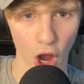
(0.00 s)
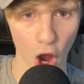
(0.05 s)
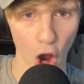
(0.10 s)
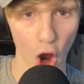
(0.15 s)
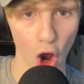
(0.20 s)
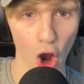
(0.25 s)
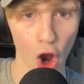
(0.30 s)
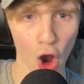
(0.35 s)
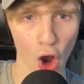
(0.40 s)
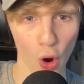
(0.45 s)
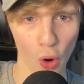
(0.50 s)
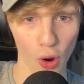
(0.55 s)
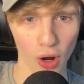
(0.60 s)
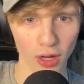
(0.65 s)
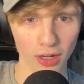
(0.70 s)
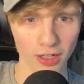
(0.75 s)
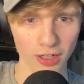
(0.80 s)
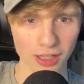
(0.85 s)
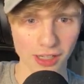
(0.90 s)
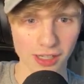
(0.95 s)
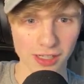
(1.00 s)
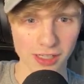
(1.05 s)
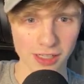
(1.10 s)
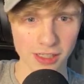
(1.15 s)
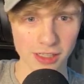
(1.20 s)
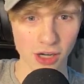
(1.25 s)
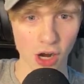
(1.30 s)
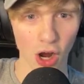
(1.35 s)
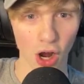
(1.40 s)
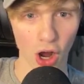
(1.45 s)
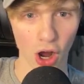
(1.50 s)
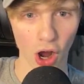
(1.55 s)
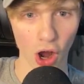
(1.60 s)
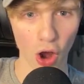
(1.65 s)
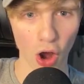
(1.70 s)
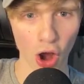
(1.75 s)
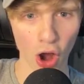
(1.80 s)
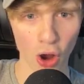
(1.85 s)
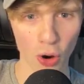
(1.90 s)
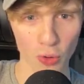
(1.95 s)
Oh!
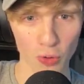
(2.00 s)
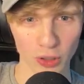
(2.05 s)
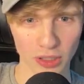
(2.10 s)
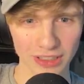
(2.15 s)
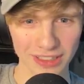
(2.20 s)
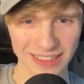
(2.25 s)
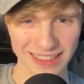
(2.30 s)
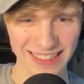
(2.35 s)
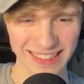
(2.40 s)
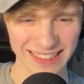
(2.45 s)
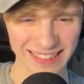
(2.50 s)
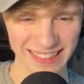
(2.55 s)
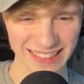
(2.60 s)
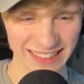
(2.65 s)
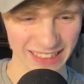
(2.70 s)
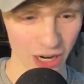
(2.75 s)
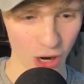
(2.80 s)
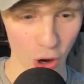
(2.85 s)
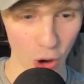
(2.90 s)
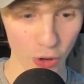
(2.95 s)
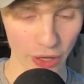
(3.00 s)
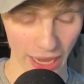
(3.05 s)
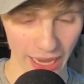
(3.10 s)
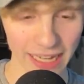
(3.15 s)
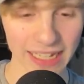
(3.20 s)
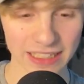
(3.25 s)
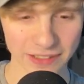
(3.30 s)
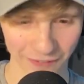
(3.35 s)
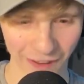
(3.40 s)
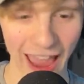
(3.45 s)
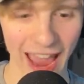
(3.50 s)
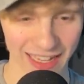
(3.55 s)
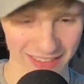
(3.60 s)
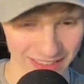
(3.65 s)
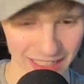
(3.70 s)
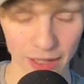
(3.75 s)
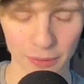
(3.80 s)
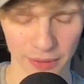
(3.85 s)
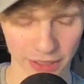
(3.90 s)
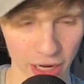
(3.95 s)
Oh! Okay, it's fast.
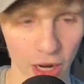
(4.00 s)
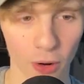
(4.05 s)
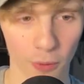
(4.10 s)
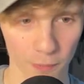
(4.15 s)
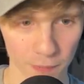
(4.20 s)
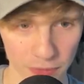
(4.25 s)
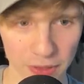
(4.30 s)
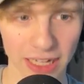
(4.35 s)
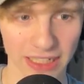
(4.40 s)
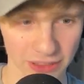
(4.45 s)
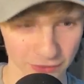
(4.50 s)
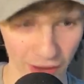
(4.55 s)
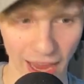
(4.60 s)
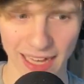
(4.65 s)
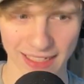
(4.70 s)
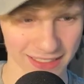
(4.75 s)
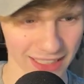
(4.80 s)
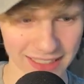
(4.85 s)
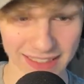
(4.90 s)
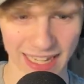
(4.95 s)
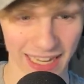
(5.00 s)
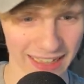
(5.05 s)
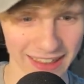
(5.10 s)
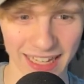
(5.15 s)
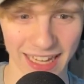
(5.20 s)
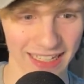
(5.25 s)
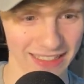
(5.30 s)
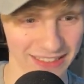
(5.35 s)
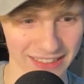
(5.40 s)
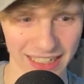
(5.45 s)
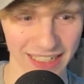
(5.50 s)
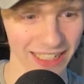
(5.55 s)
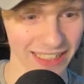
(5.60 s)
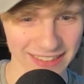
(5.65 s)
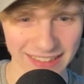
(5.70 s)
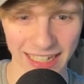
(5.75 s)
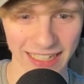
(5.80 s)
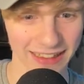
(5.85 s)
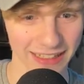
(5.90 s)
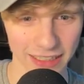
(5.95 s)
Here we go. It's fast. Let's get this.
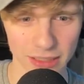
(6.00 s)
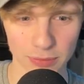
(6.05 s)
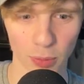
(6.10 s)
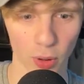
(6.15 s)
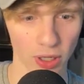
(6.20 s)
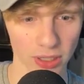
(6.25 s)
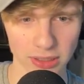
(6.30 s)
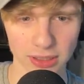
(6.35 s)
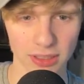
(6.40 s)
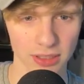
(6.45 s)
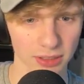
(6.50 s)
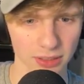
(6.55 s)
Let's get this, boys.